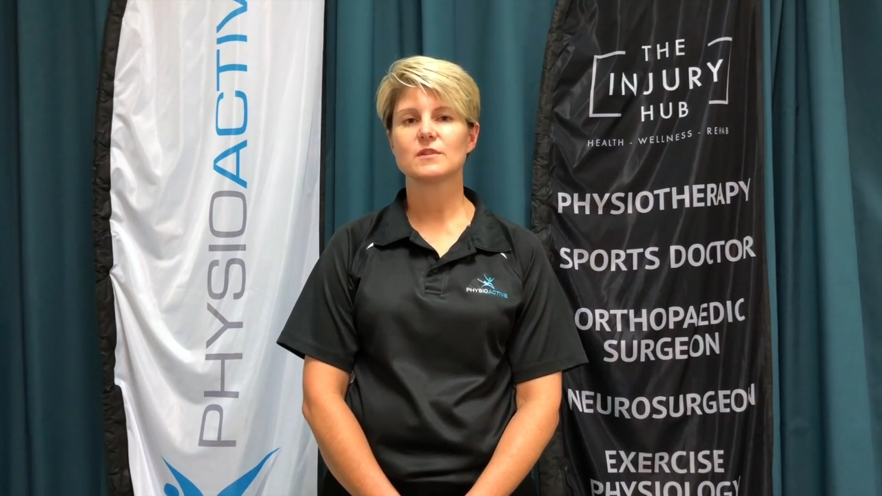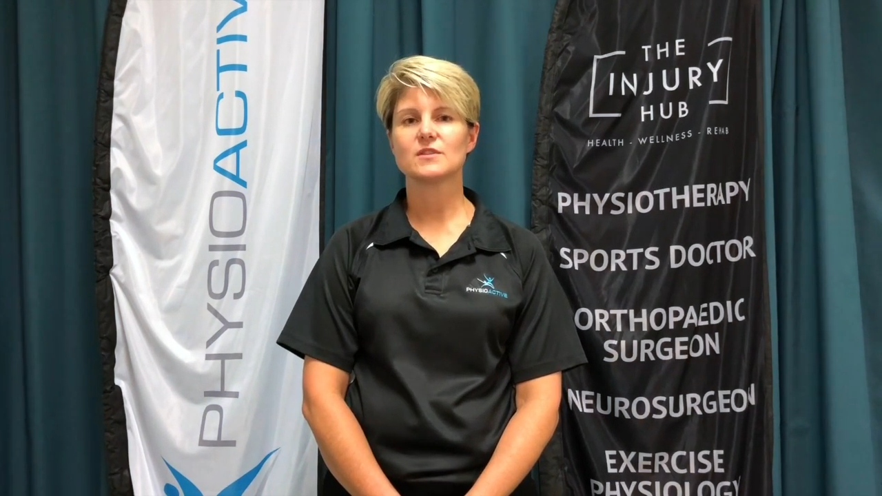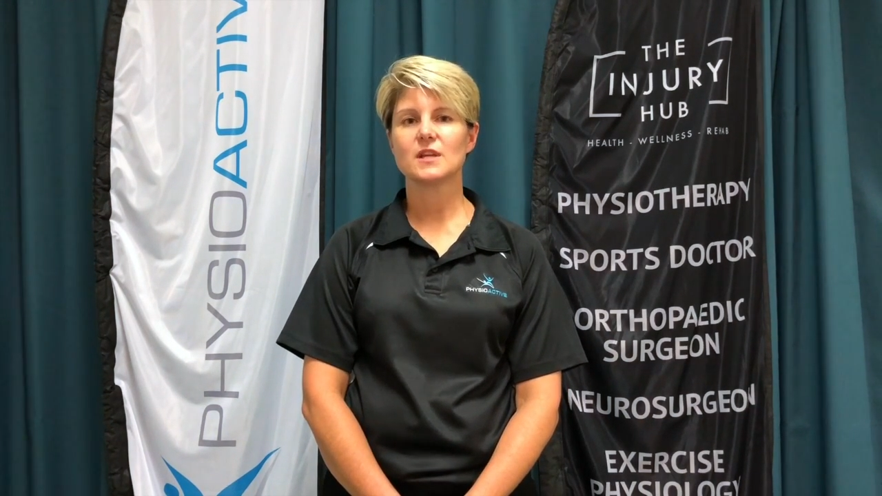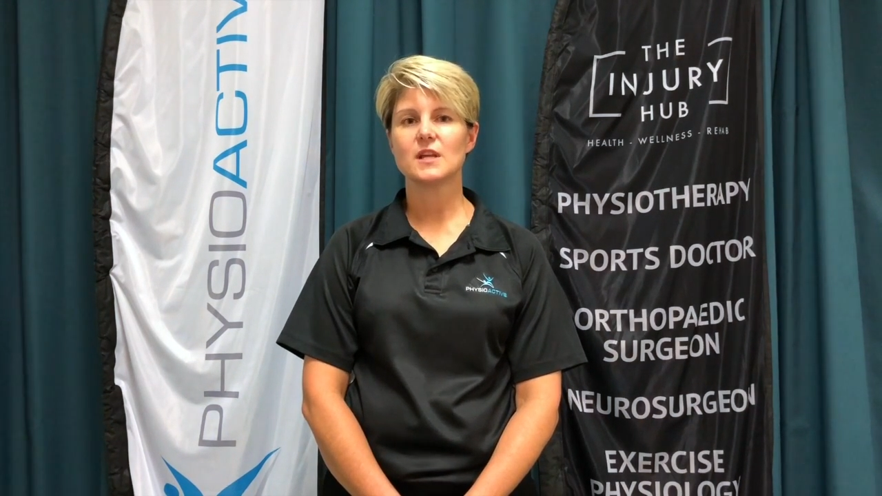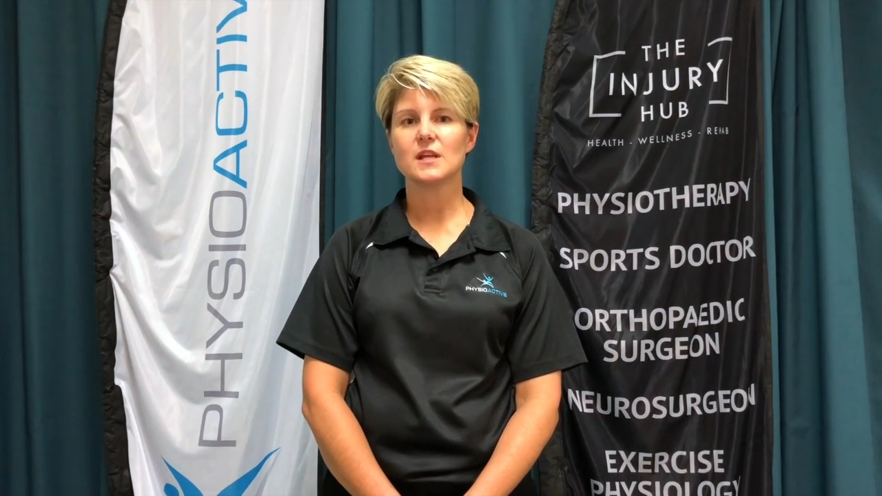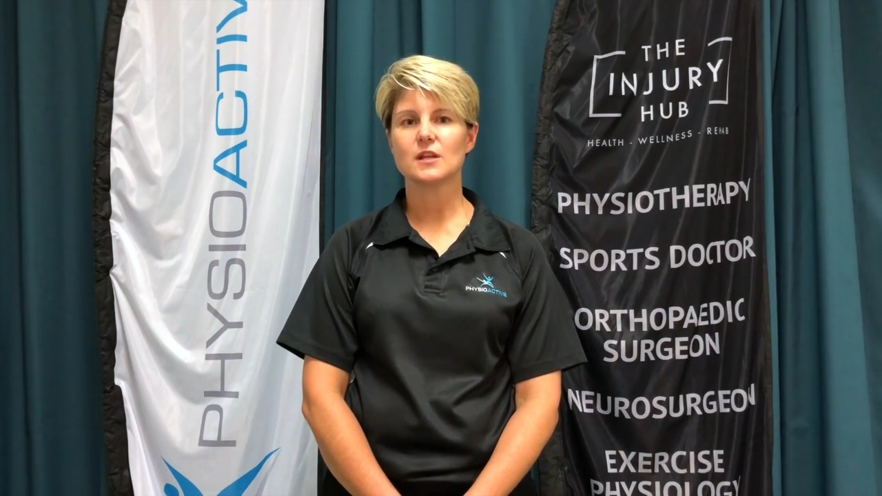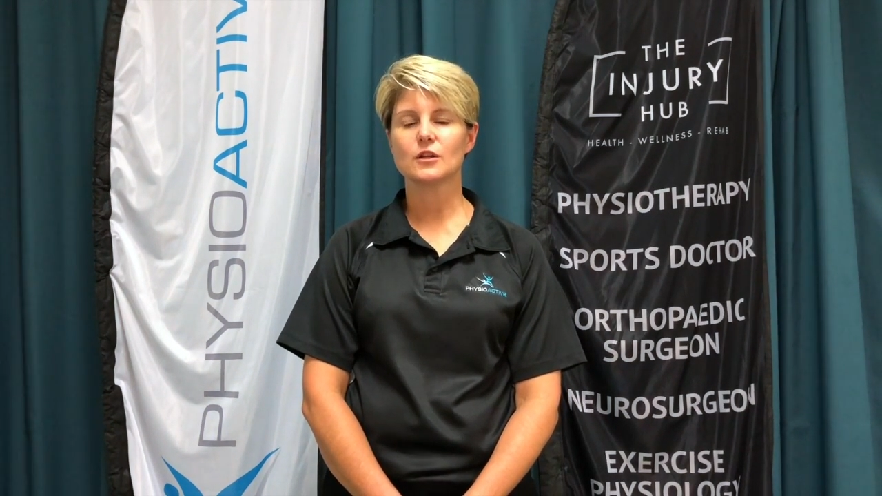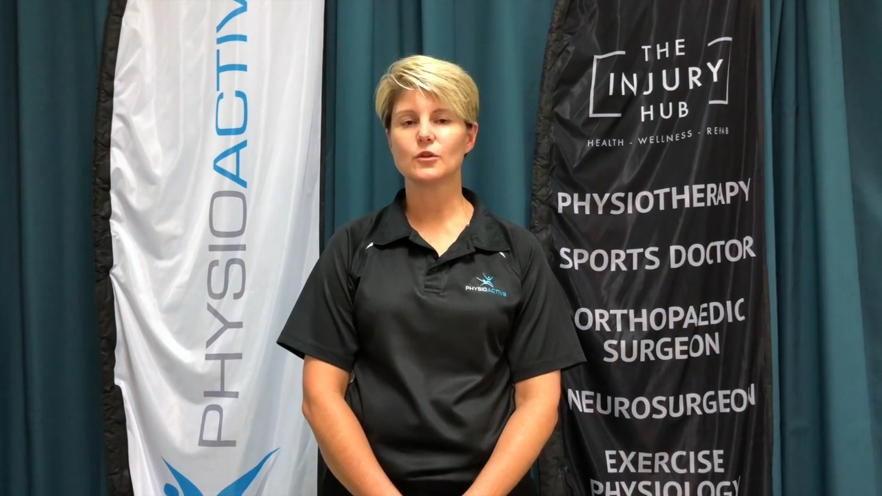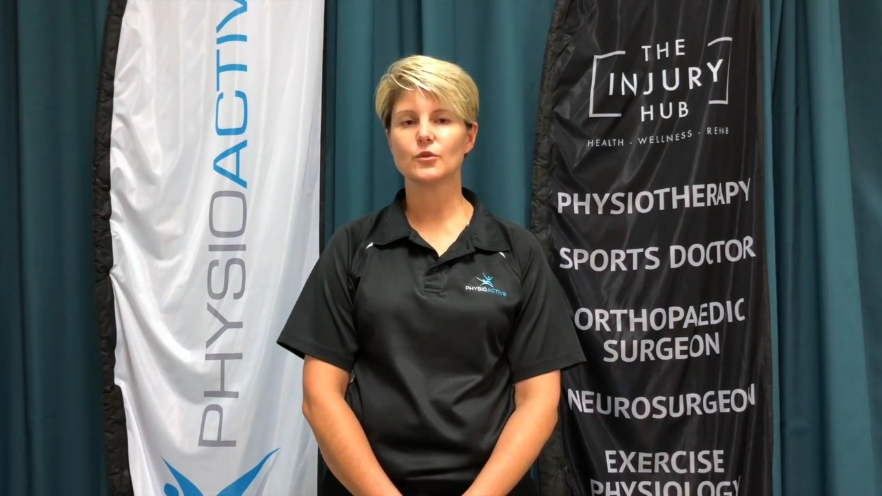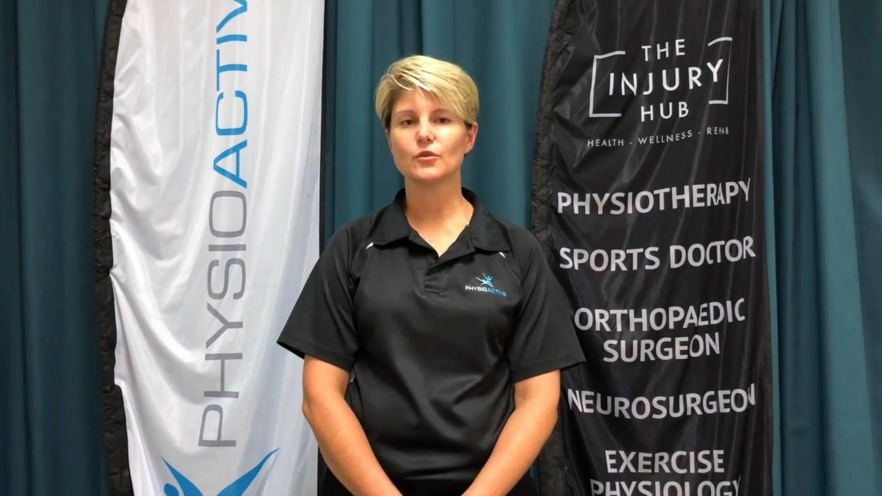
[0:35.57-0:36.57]
see
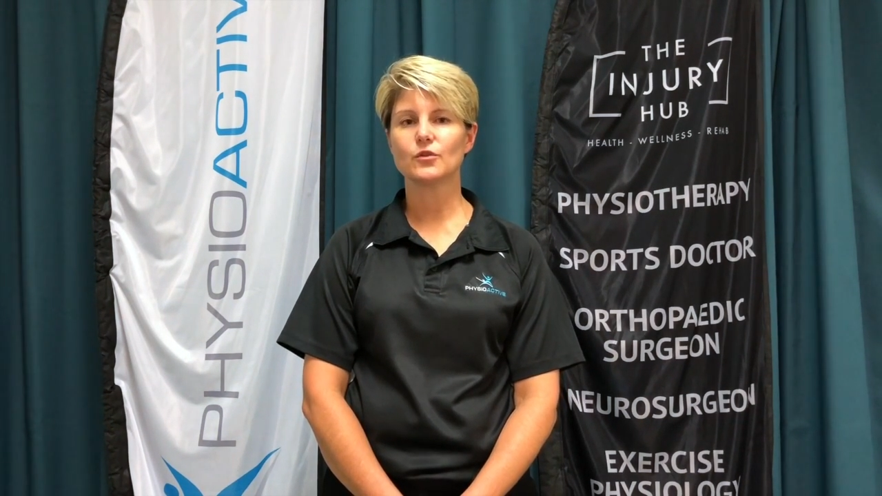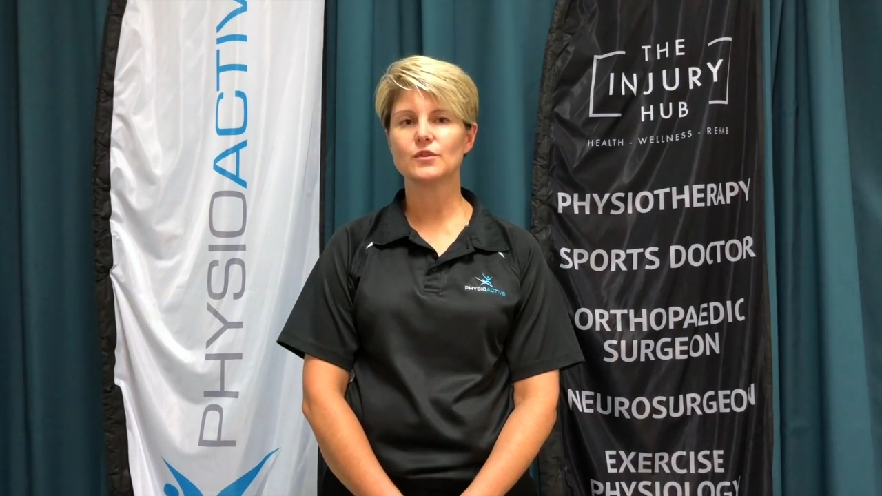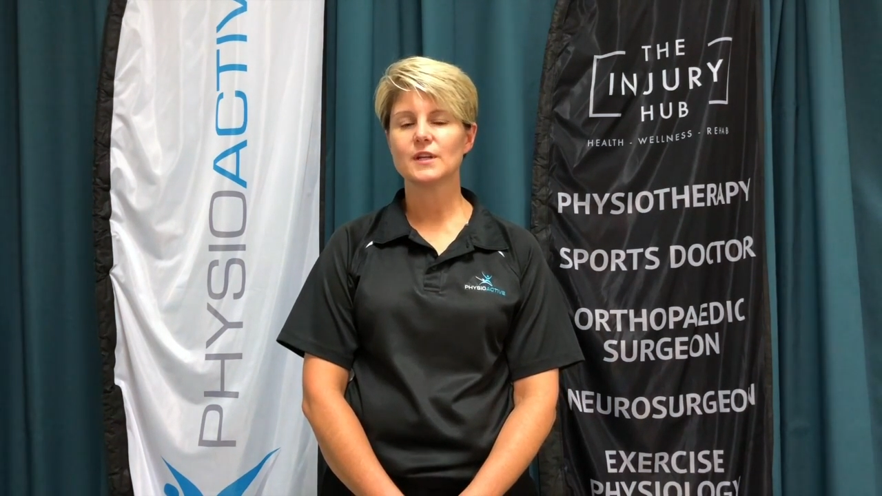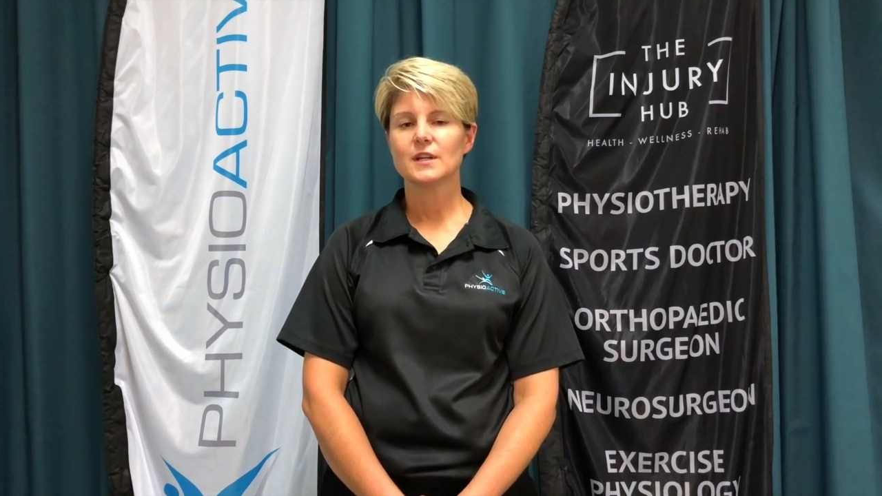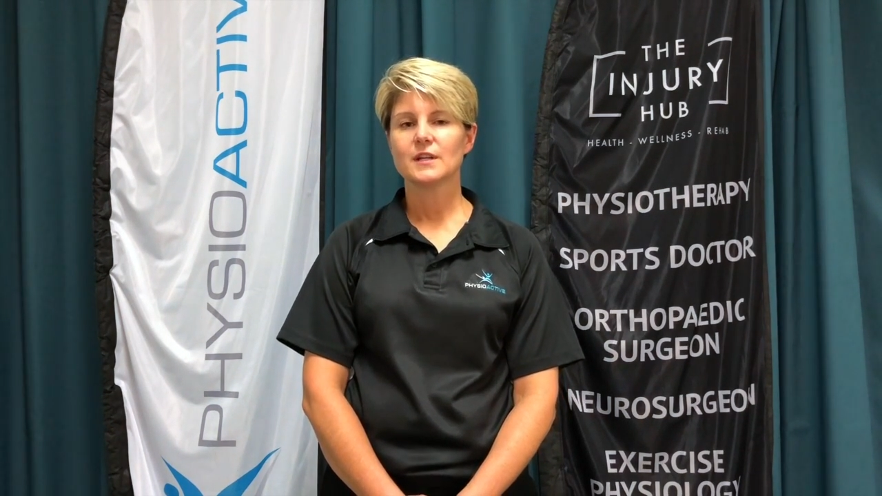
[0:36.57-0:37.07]
include